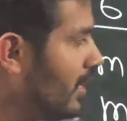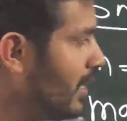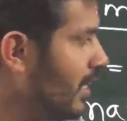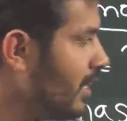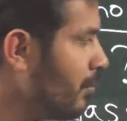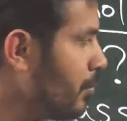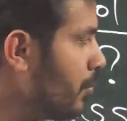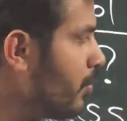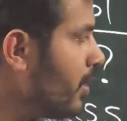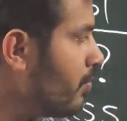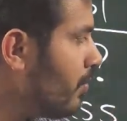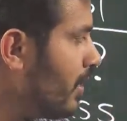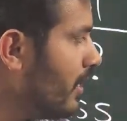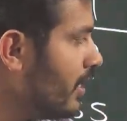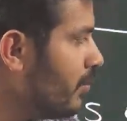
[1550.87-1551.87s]
AMU and
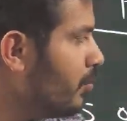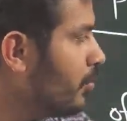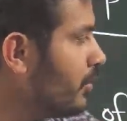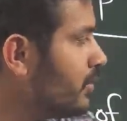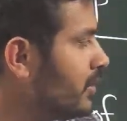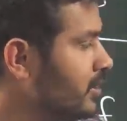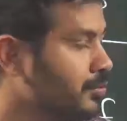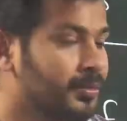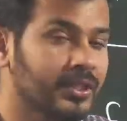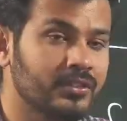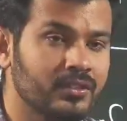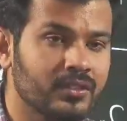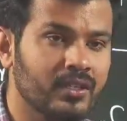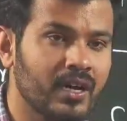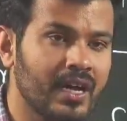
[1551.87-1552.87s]
1 AMU is this
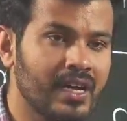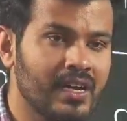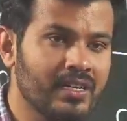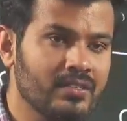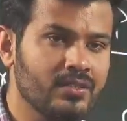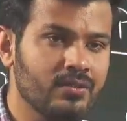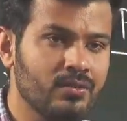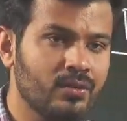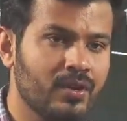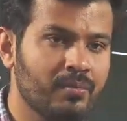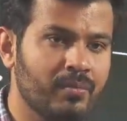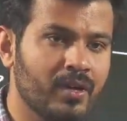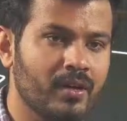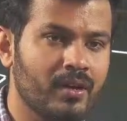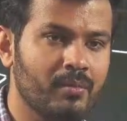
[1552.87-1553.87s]
much. I asked you to
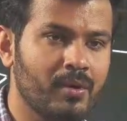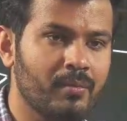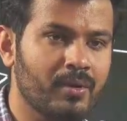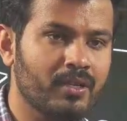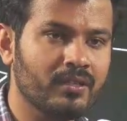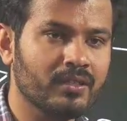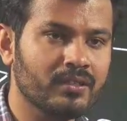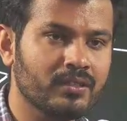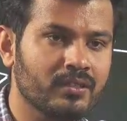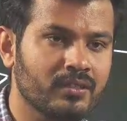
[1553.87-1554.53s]
remember this.